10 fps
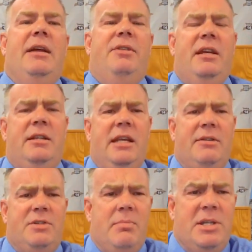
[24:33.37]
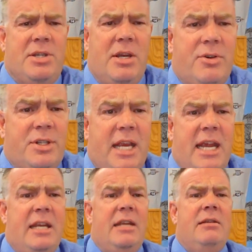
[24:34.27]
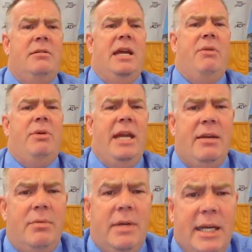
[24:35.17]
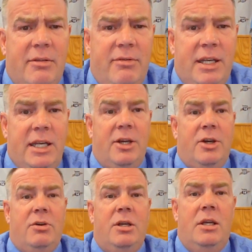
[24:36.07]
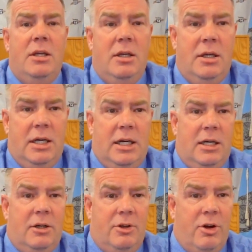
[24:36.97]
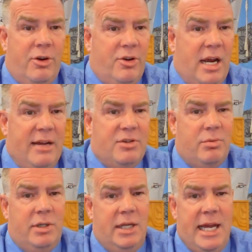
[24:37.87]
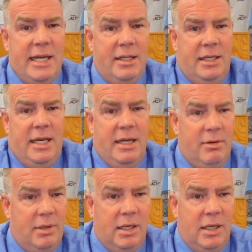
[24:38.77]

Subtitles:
I think that's a misunderstanding. Yeah, we had the video on hard drives. We had it. Yeah.